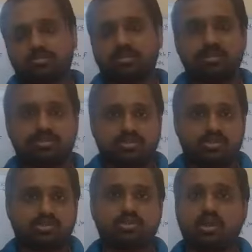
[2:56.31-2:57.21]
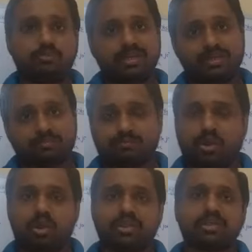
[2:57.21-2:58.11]
it should not be a
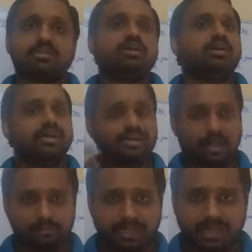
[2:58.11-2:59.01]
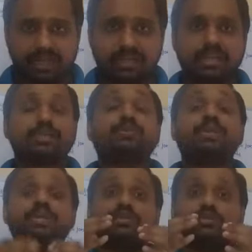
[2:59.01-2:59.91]
product, it can be an idea. You
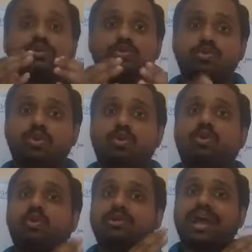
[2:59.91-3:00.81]
need to go on